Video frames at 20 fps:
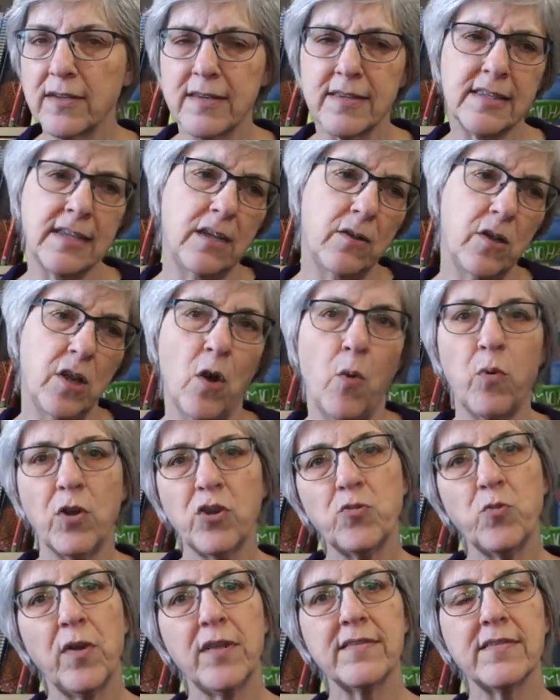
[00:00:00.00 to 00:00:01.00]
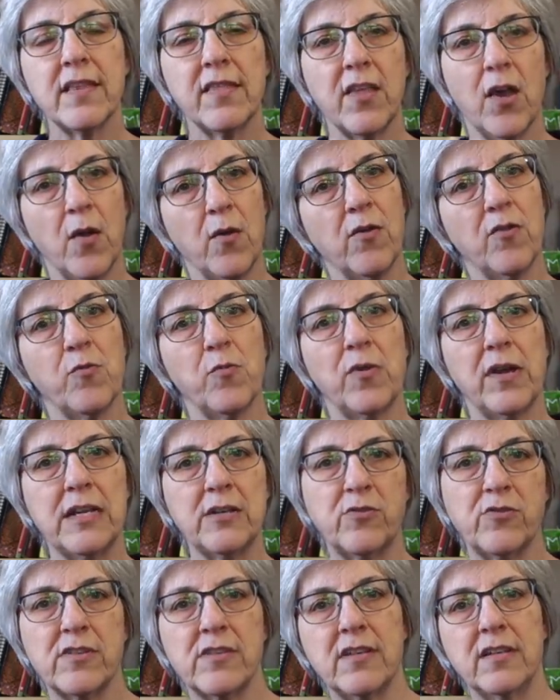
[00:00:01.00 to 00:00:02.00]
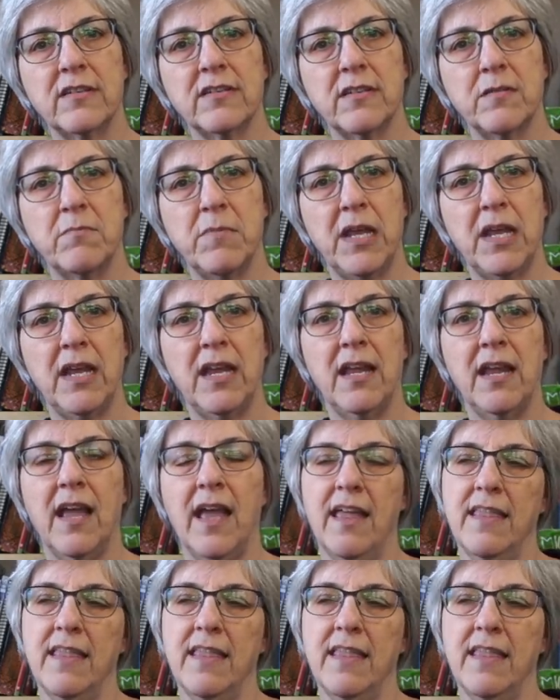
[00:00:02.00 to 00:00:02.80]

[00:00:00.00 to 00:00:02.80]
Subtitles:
to see, you know, which ones of those were interesting to me.